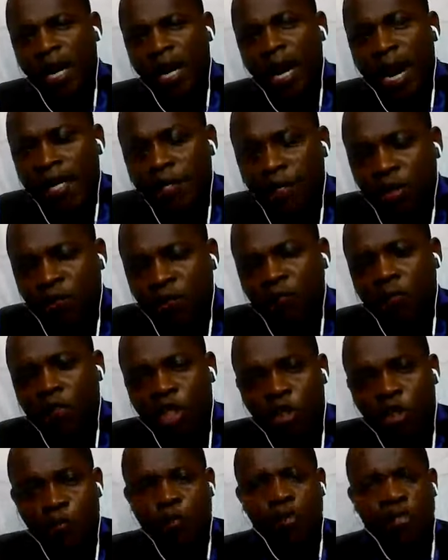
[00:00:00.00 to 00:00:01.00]
the art
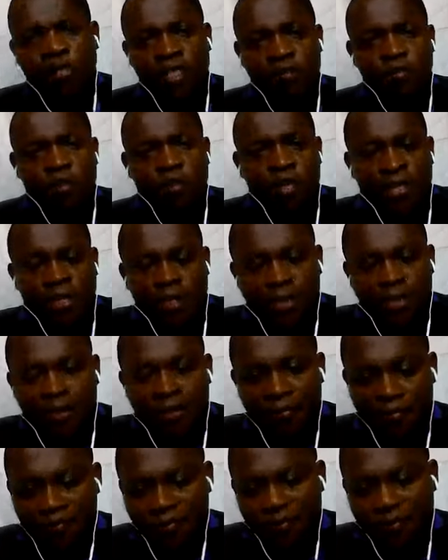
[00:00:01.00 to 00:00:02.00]
of responsibility.